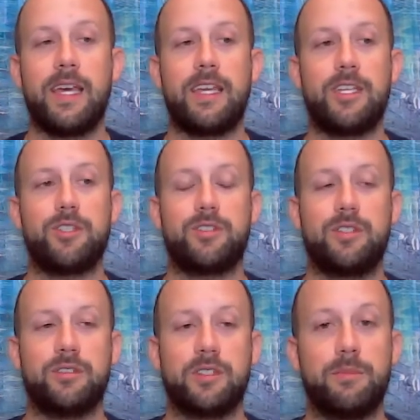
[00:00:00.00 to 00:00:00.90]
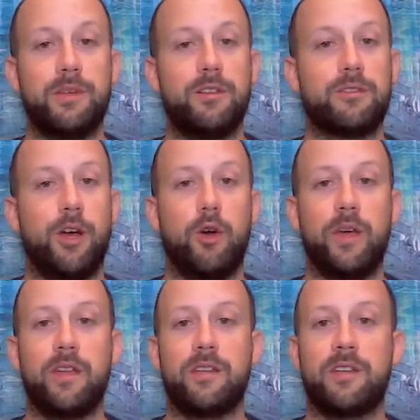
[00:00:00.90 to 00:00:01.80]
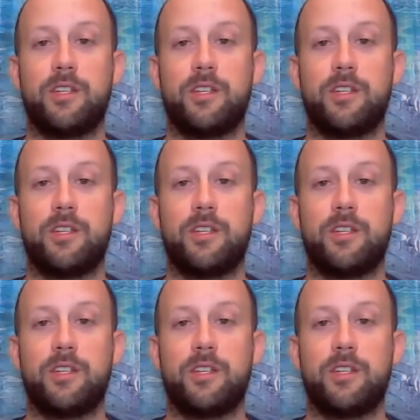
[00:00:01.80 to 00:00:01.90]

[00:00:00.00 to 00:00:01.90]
Is you're dipping your toe in.